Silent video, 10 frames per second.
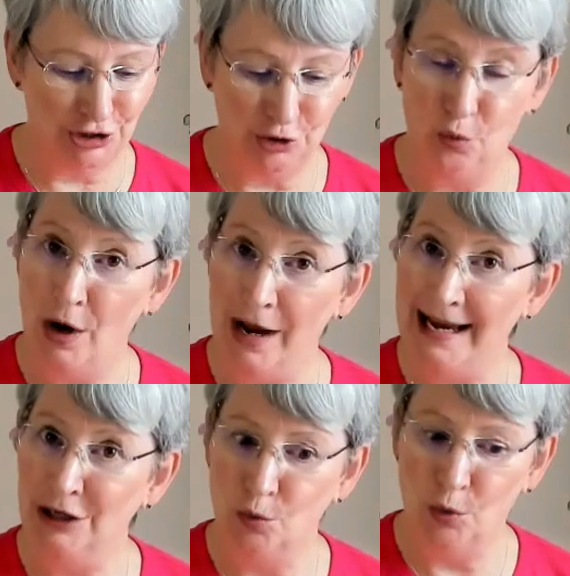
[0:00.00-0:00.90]
as to where
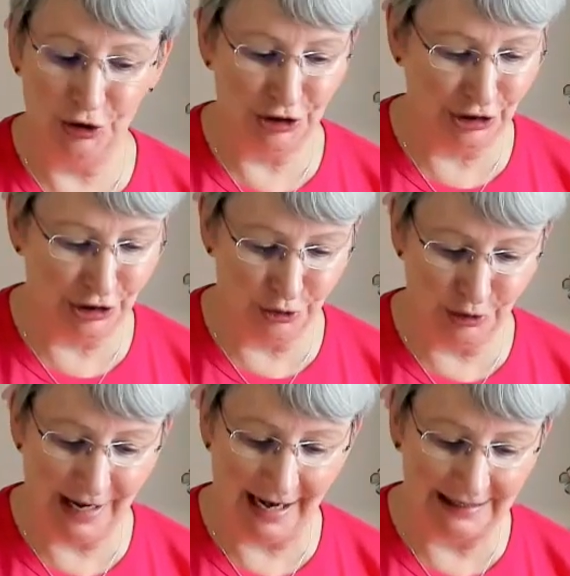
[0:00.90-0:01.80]
you want to go
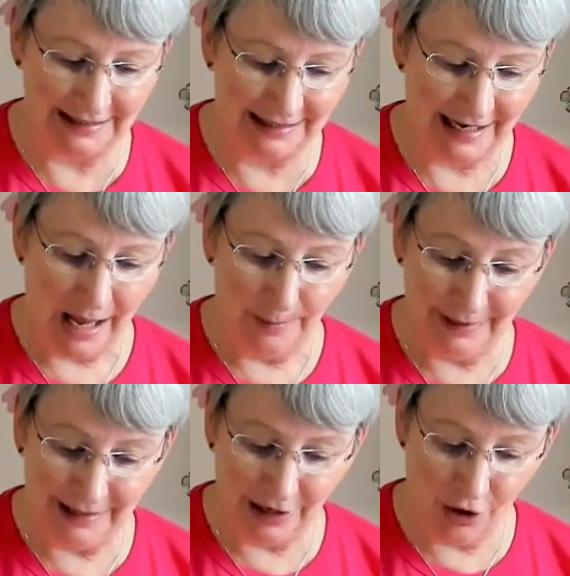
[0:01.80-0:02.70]
next
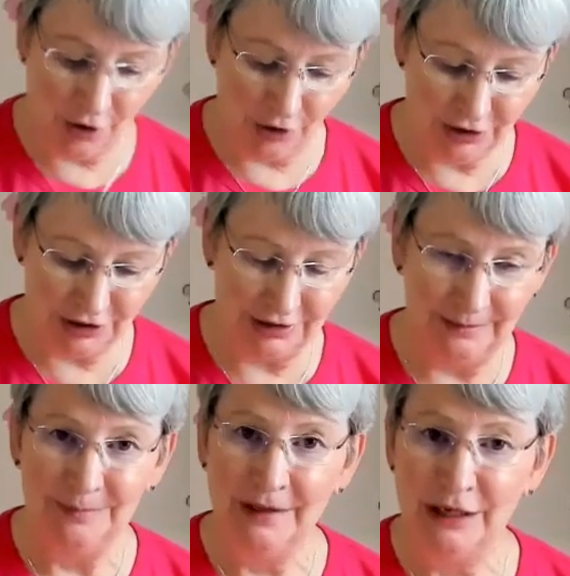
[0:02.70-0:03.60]
because
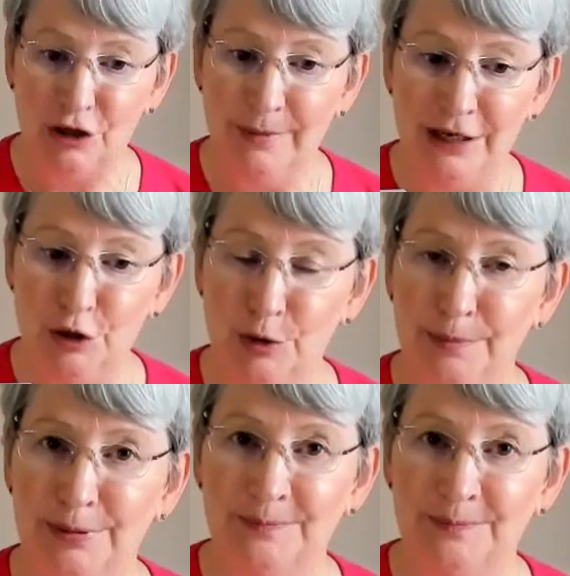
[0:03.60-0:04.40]
Coming up,